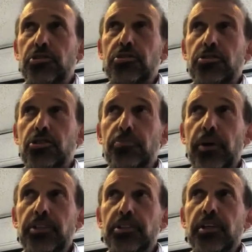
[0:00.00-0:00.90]
2
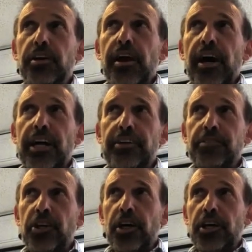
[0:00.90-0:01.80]
months, I
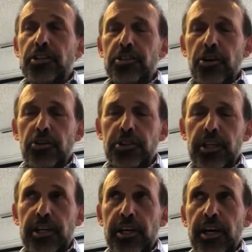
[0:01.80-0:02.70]
noticed
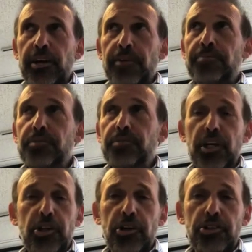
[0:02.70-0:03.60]
a
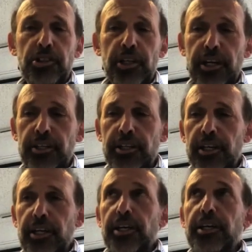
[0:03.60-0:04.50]
large
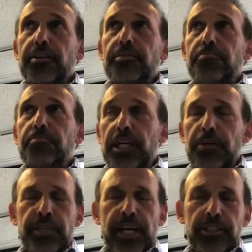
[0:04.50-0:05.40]

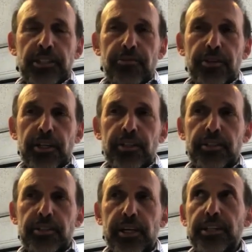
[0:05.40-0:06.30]
pickup in activity,
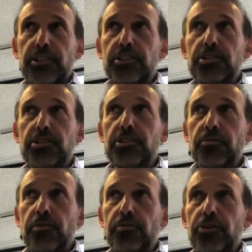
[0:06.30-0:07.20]
and it's
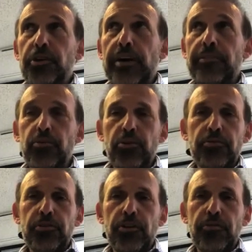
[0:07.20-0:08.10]
very evident
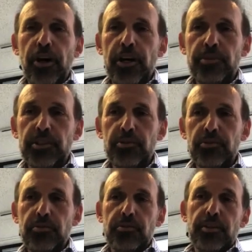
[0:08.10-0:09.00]
where volume is
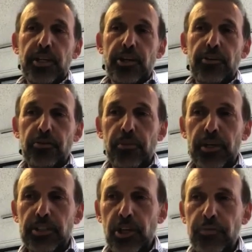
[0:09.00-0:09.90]
here for
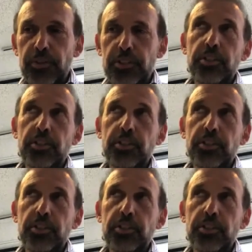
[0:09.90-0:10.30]
myself is at